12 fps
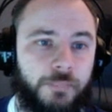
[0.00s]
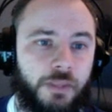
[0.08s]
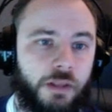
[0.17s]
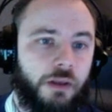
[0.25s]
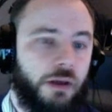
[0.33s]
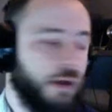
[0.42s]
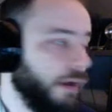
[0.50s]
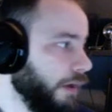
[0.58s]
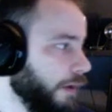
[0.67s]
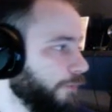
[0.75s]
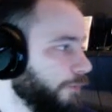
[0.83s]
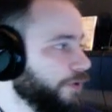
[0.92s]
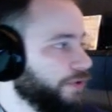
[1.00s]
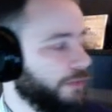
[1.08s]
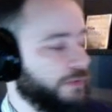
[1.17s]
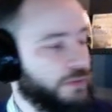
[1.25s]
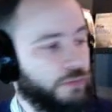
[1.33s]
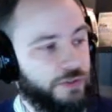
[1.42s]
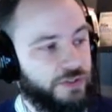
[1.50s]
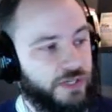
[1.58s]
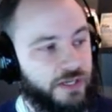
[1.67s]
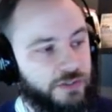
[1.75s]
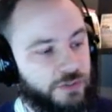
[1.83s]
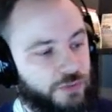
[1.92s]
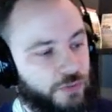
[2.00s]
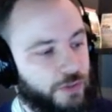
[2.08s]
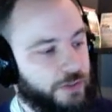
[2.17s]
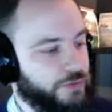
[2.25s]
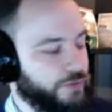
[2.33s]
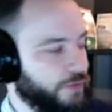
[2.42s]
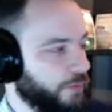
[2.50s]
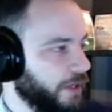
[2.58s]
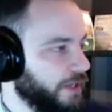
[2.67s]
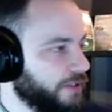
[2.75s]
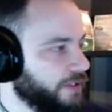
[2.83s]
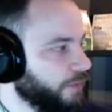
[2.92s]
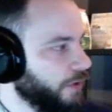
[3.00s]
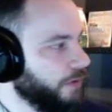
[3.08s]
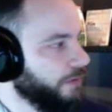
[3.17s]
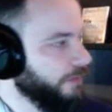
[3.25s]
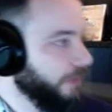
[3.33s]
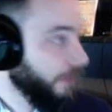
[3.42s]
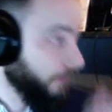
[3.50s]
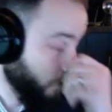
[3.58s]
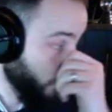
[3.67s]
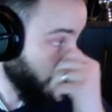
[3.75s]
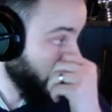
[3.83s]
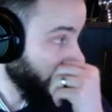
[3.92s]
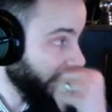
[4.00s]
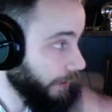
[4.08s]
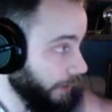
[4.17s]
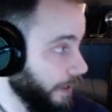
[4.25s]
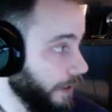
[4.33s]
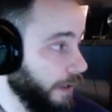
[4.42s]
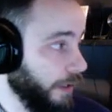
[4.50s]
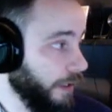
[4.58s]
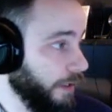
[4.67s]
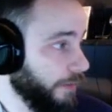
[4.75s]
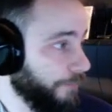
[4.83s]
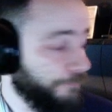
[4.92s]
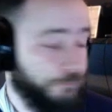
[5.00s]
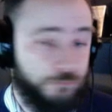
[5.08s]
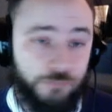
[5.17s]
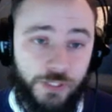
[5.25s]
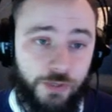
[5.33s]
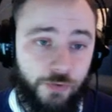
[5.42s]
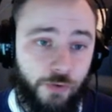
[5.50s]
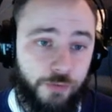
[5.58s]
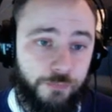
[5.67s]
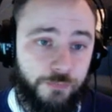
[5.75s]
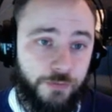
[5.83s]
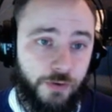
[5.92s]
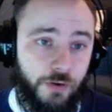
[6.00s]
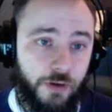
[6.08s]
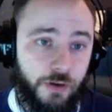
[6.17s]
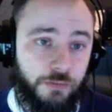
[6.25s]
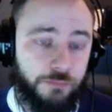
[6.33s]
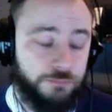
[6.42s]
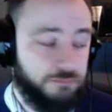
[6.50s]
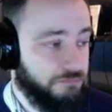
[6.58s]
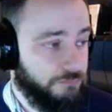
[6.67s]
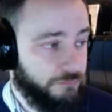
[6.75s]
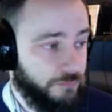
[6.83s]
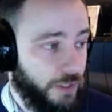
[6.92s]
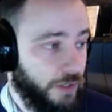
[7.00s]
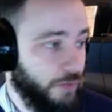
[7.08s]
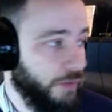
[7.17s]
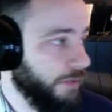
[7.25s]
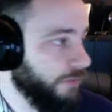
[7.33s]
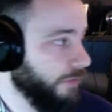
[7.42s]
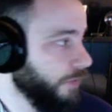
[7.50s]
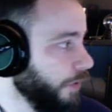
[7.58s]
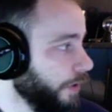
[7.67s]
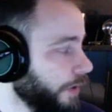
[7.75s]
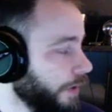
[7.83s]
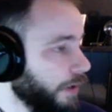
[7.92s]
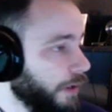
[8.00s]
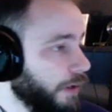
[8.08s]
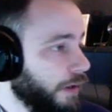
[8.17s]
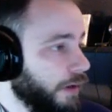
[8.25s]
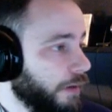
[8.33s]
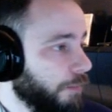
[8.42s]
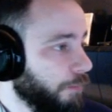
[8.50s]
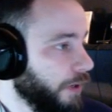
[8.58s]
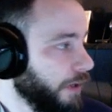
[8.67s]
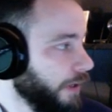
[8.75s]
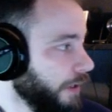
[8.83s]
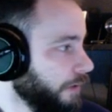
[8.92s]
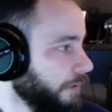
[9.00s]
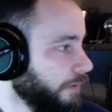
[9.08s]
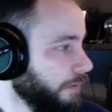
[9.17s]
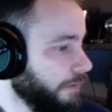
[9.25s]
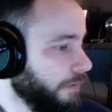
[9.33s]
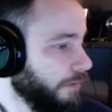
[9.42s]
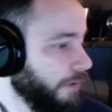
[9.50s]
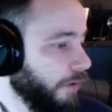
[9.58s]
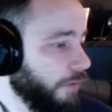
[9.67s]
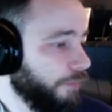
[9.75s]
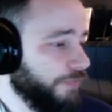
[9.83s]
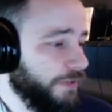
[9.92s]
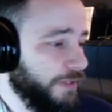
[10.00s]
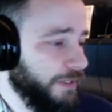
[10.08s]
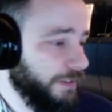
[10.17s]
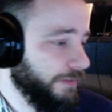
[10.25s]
Uh, if worst comes to worst, I can just run this through the page component to get it to work and later on figure out, hey, why doesn't it work? But hopefully